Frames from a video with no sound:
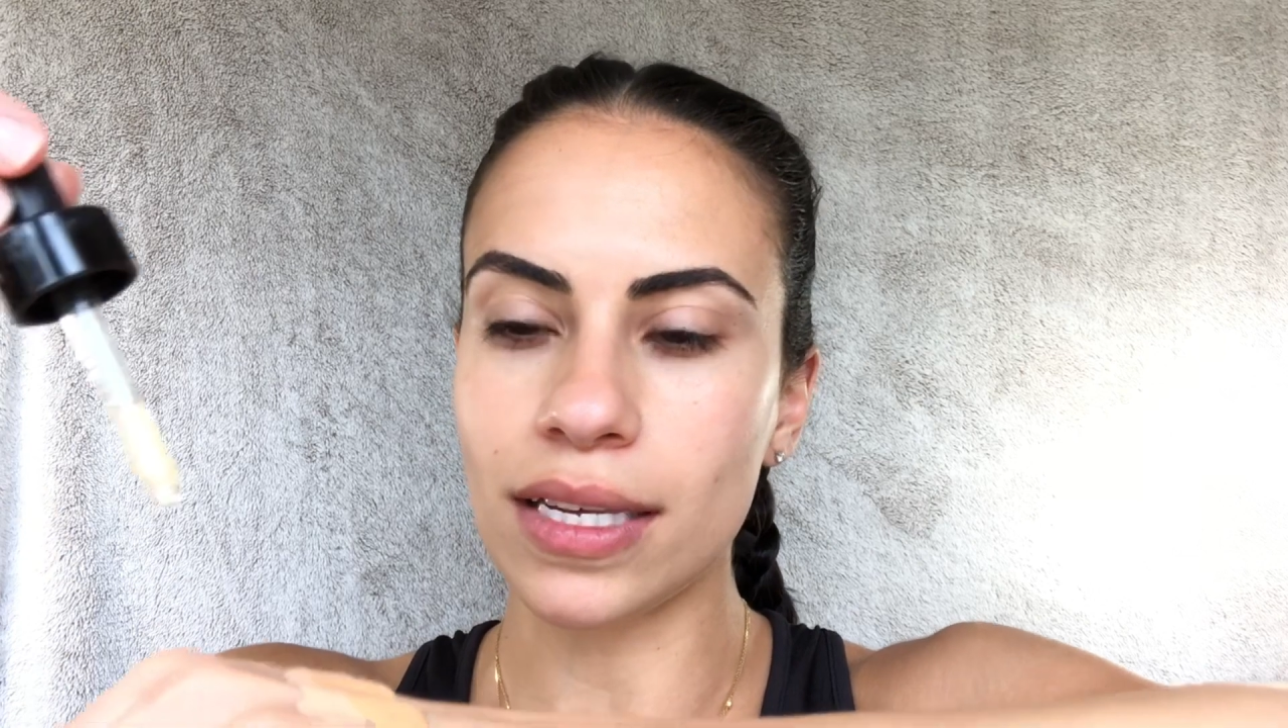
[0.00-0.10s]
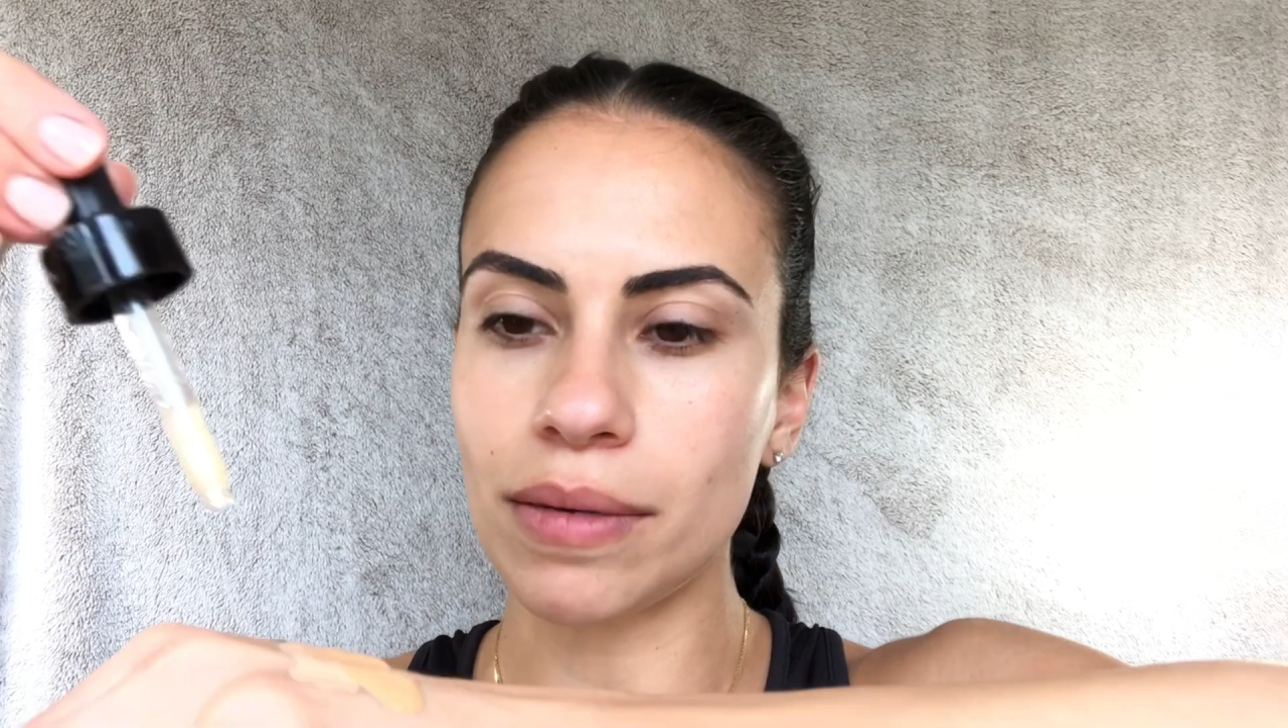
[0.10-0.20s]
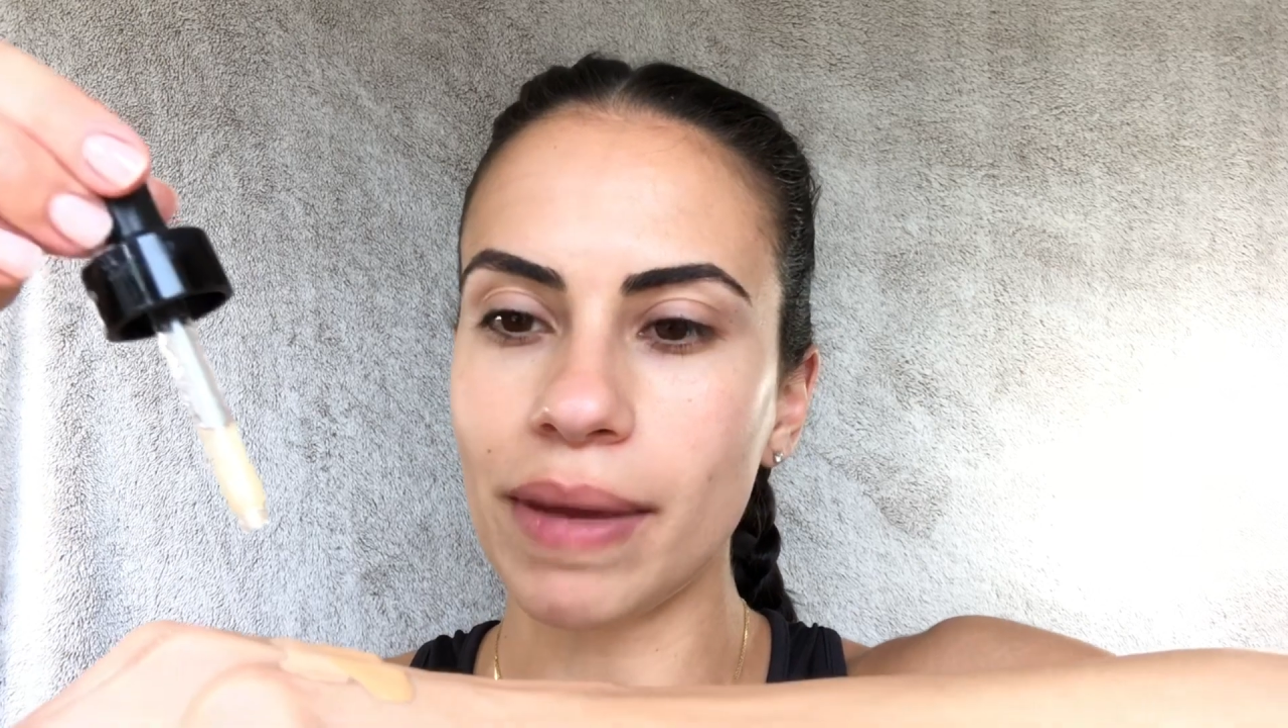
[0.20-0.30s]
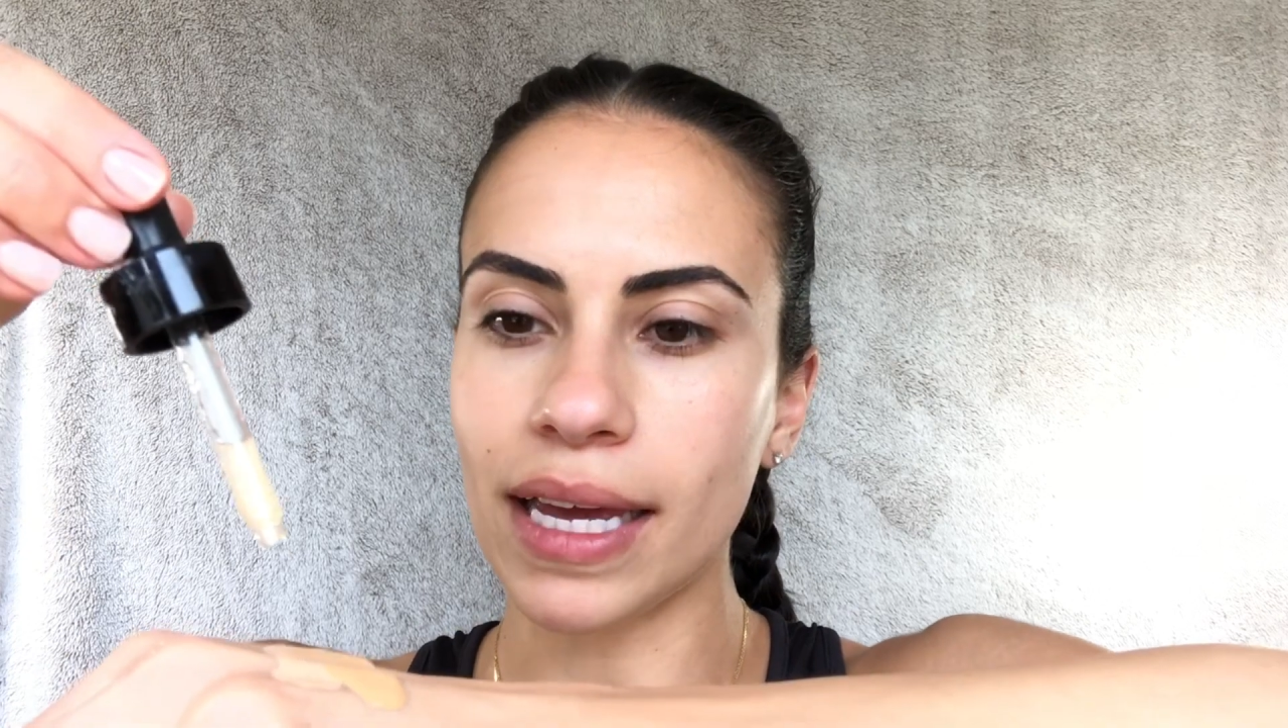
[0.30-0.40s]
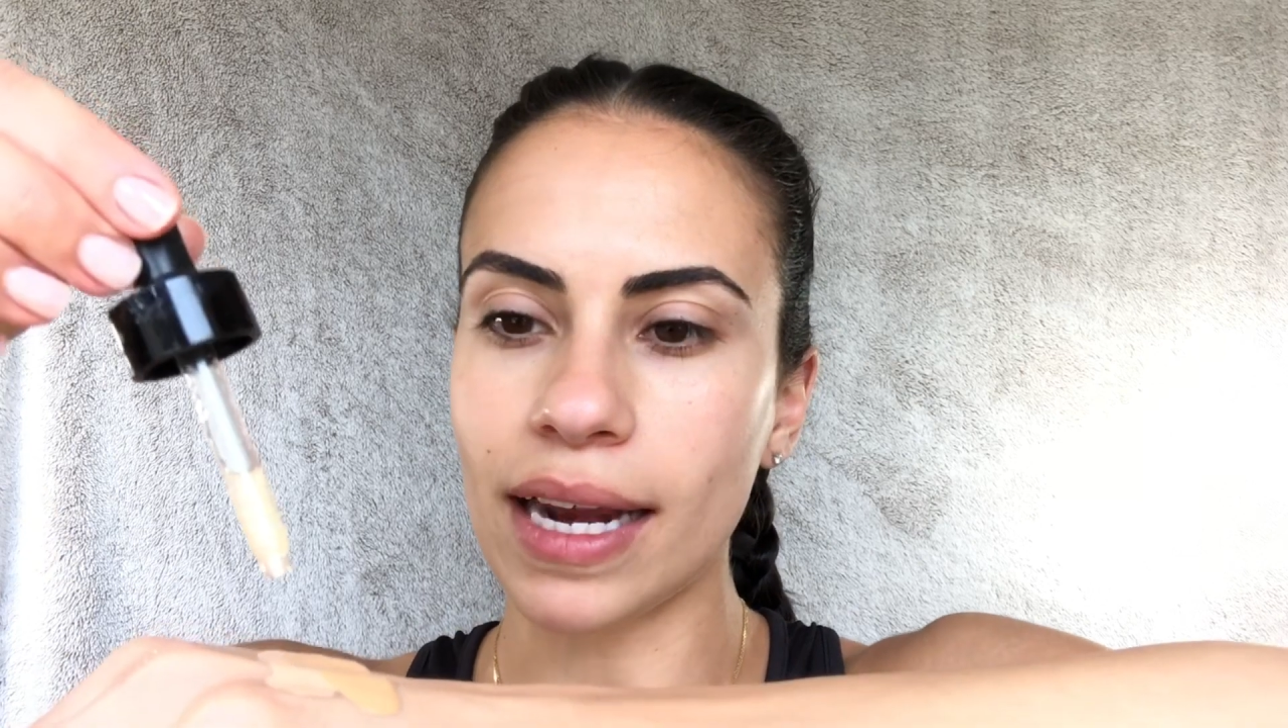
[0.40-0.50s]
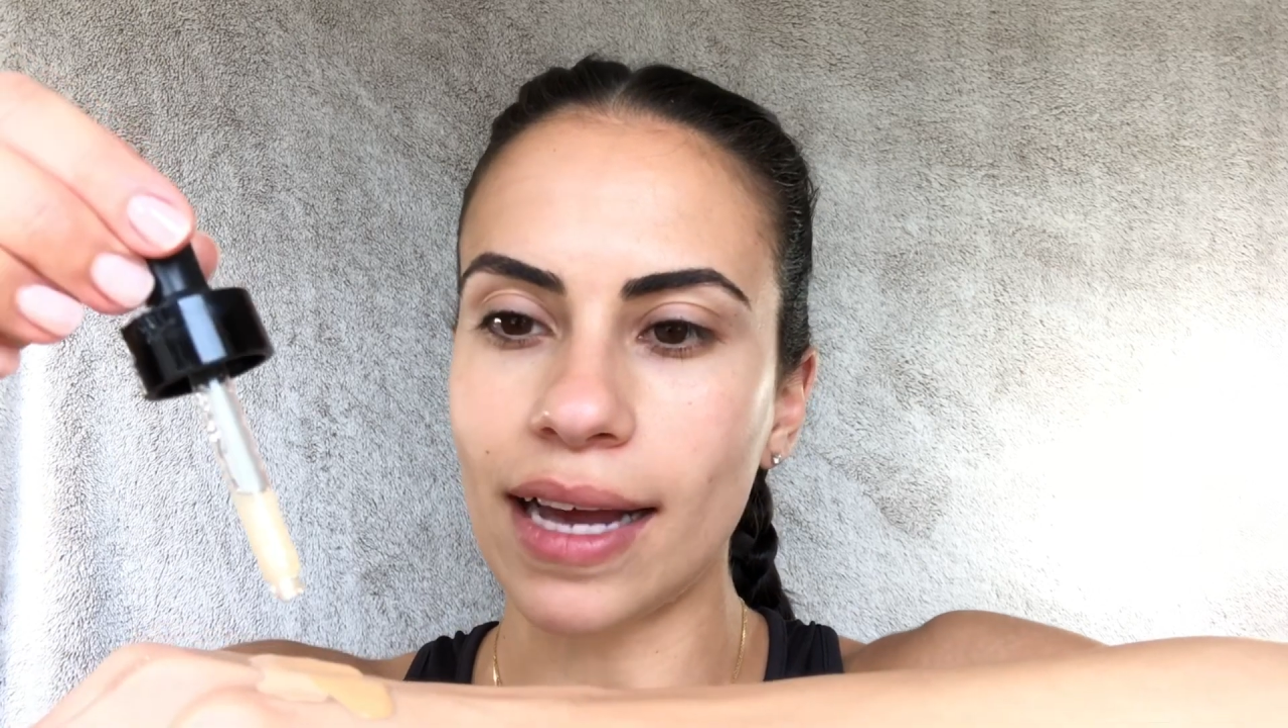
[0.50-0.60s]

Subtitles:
doesn't make it